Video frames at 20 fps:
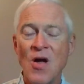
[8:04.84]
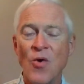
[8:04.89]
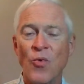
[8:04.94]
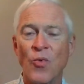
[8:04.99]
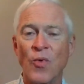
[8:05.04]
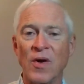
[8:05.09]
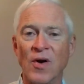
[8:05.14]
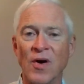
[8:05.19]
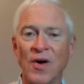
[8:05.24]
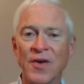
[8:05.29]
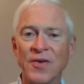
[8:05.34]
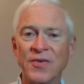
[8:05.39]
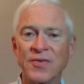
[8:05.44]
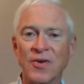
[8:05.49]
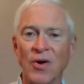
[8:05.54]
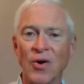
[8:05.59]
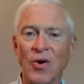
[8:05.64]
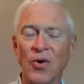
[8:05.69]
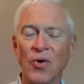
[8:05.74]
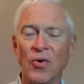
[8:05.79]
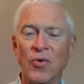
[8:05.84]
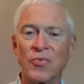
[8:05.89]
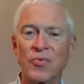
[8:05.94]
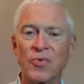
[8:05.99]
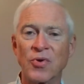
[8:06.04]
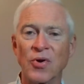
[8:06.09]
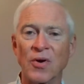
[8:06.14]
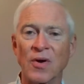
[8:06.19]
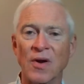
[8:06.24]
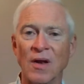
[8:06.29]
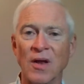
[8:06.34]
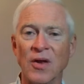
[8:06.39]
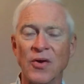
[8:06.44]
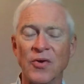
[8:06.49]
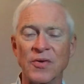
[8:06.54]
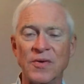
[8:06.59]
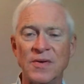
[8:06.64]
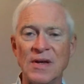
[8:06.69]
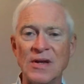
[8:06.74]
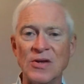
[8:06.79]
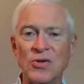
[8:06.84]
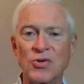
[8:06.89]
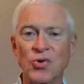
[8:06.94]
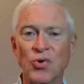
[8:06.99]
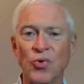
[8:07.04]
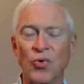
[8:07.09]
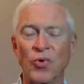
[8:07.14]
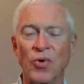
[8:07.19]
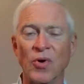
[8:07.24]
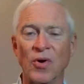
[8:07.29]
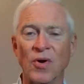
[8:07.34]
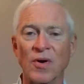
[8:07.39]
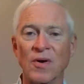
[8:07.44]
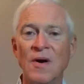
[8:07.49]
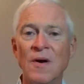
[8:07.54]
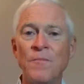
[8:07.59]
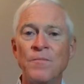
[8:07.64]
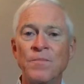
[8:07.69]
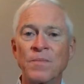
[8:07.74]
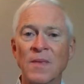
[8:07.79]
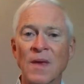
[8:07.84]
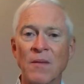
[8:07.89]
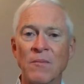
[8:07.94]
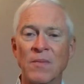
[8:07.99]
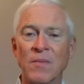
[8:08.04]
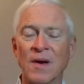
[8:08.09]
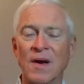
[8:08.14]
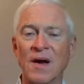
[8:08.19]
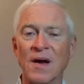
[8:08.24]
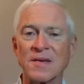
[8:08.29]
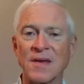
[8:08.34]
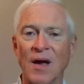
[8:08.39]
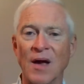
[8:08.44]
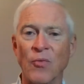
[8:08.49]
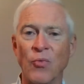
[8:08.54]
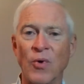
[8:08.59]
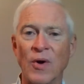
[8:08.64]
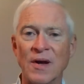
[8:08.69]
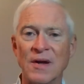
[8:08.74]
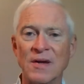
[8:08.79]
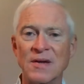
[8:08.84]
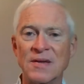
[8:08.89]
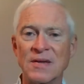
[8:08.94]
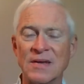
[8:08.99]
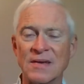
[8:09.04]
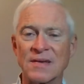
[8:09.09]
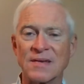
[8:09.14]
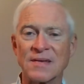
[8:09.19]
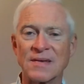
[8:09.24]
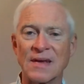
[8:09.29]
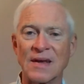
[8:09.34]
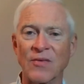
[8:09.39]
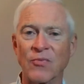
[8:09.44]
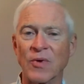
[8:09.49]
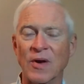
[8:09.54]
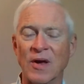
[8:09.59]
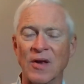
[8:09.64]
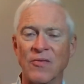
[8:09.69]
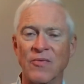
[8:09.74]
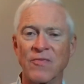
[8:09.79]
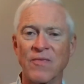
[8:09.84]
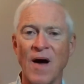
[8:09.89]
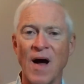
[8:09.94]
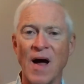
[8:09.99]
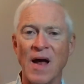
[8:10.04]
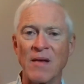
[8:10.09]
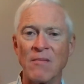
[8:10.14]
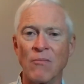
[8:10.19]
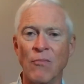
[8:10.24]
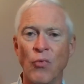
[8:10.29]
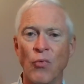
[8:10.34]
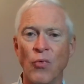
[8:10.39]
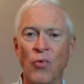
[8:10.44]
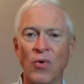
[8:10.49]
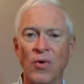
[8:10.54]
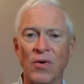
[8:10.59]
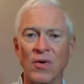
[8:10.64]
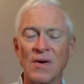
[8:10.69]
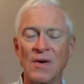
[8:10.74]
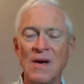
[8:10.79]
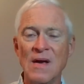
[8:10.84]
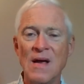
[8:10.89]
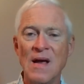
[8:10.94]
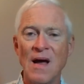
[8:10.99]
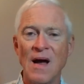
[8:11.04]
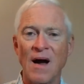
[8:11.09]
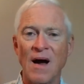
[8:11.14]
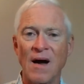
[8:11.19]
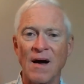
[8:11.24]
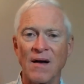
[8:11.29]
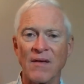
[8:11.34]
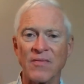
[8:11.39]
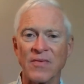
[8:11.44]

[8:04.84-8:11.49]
We also took a little detour because I wanted to see if we could find more of